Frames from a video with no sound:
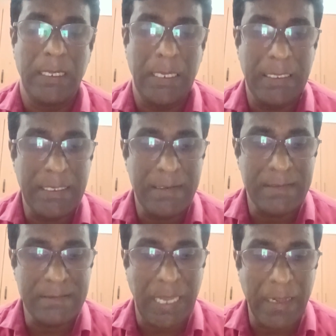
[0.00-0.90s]
it
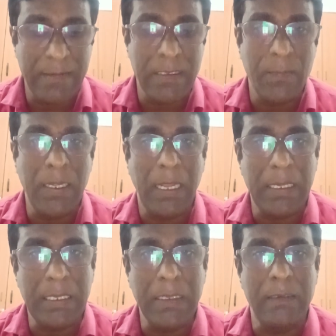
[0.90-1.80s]
is taxable
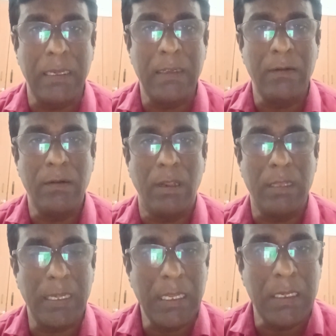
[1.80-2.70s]
any
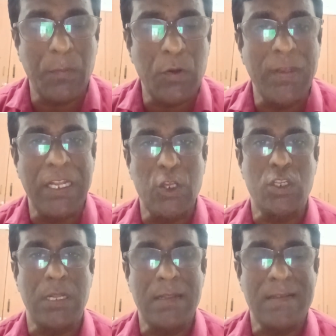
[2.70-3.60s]

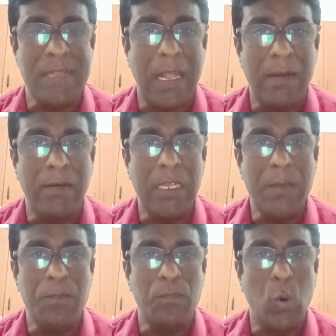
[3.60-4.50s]
remuneration,
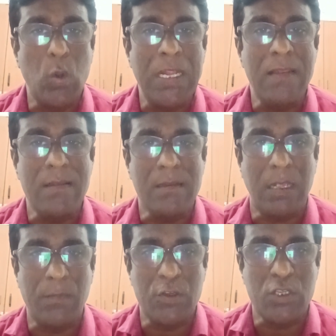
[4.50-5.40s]
salary, bonus,
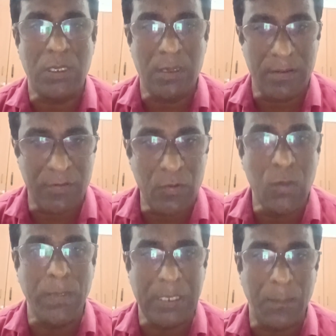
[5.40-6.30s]
commission
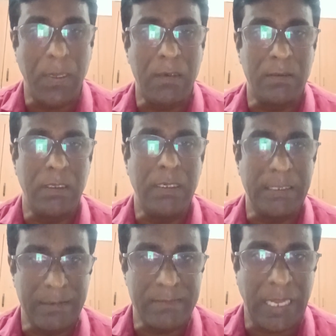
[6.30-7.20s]
received by the partner.
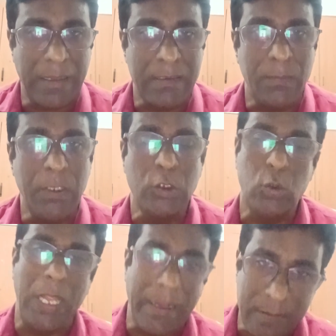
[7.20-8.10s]
It is taxable to
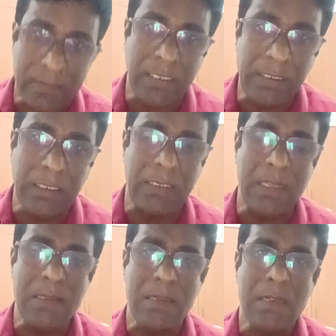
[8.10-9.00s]
the extent it
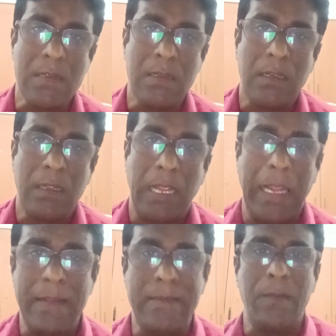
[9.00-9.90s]
is
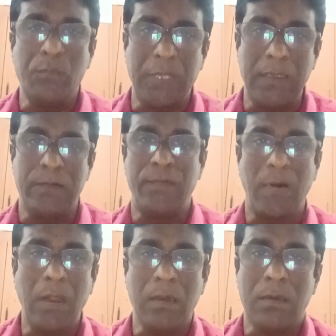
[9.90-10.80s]
exempted
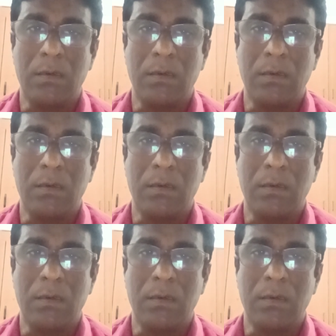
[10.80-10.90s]
for